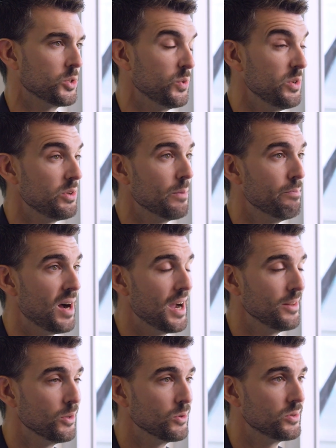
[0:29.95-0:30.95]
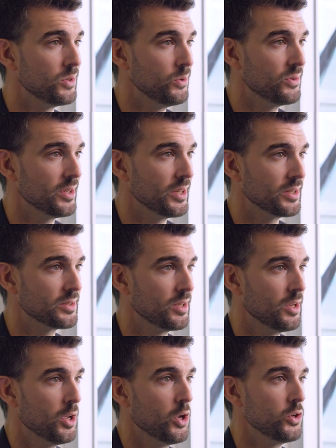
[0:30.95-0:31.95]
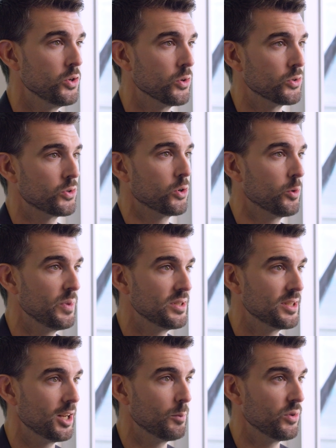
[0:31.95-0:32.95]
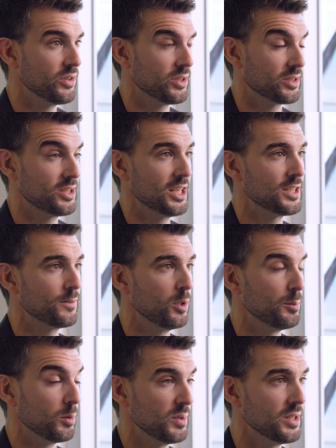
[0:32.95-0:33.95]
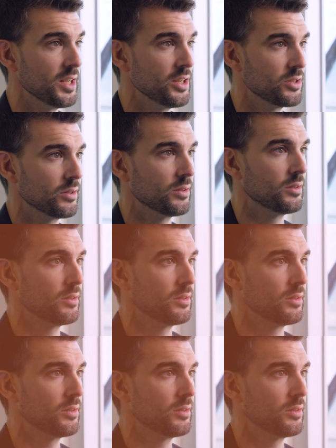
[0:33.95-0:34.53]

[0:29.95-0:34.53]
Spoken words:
So when you combine those two things, you're sure to be set up with a successful implementation.